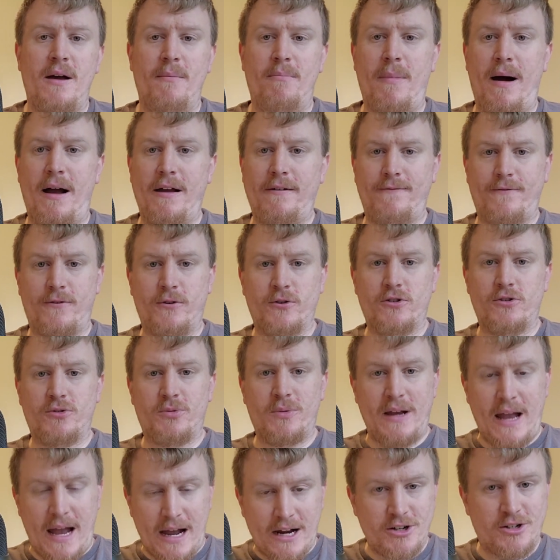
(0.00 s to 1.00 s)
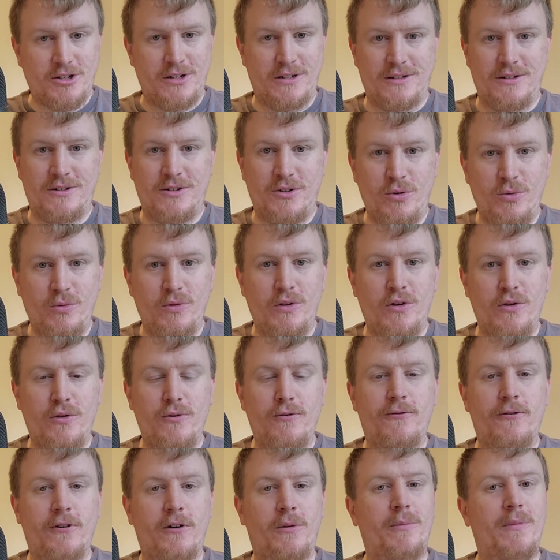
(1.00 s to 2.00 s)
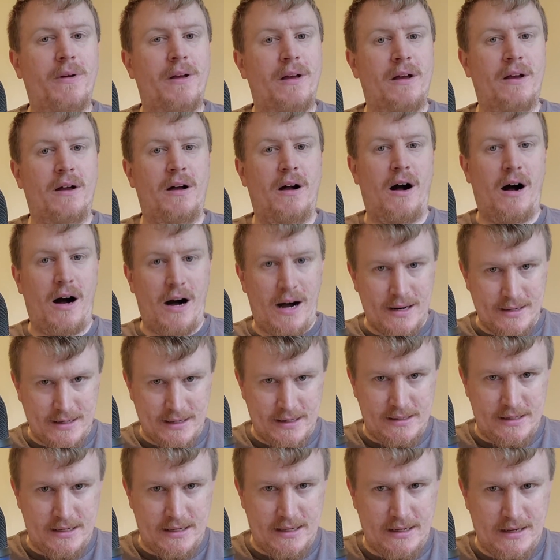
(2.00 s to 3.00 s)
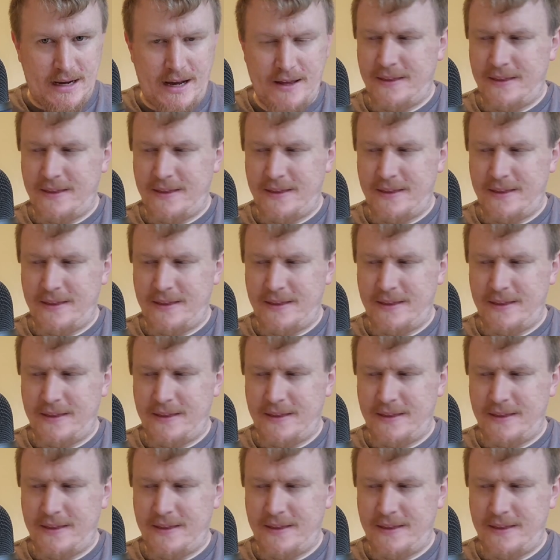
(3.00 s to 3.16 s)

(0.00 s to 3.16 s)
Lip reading: my first reaction to the new film Oddity.